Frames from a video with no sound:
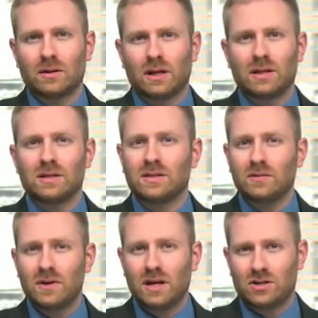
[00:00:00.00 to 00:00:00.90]
that these
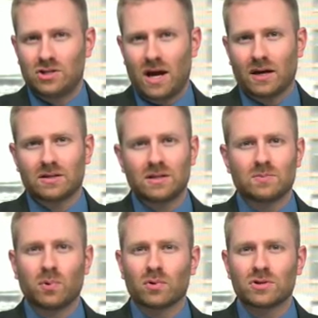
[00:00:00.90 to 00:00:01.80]
dividend checks, these
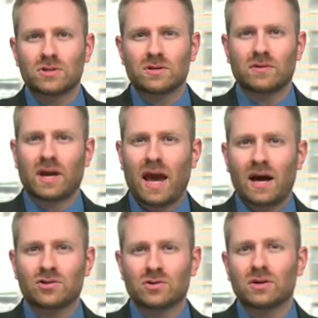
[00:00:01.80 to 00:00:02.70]
portions of a
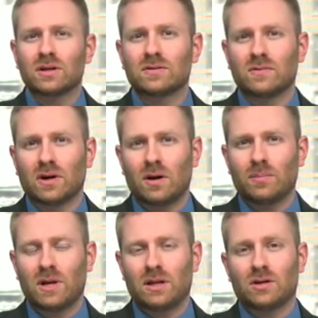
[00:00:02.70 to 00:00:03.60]
cash earnings of a
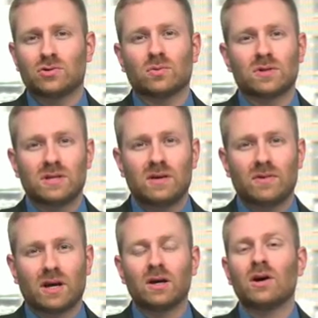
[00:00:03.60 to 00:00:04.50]
company that you're
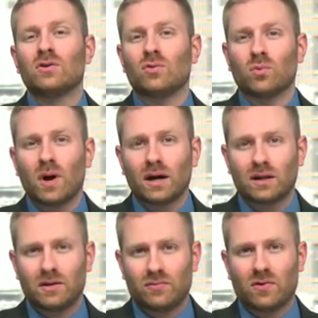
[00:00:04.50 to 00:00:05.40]
receiving
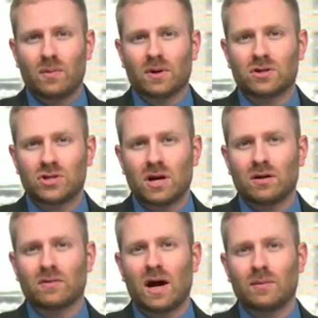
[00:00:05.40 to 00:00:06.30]
directly from a
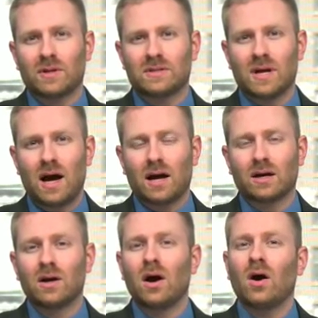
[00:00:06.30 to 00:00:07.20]
share of common
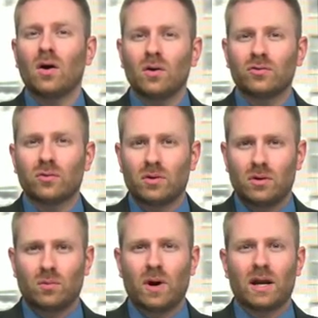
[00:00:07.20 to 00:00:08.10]
stock are also a
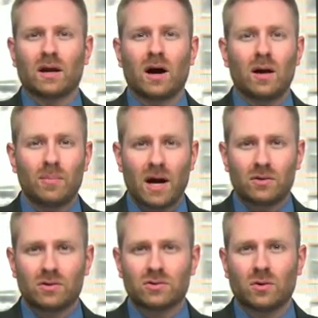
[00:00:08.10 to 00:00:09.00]
good way to
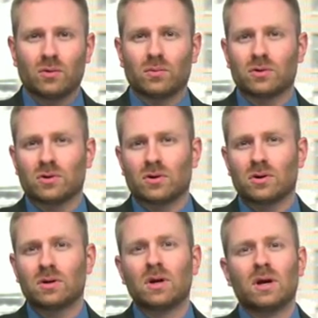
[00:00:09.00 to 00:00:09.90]
compound your total
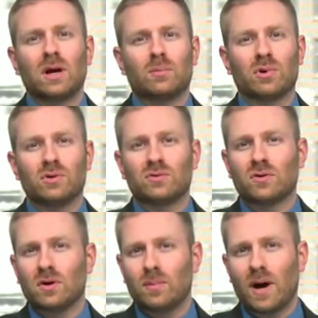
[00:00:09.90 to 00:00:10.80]
return, produce
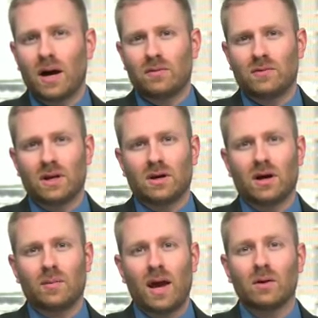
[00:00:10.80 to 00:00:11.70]
a good amount of
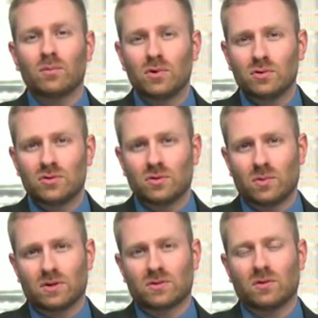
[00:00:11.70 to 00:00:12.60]
income, and reduce your
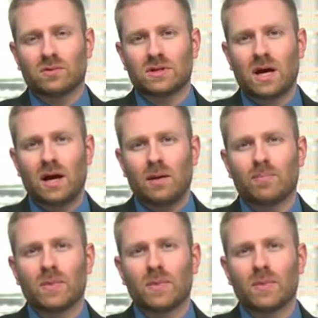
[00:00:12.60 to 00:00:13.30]
risk over time.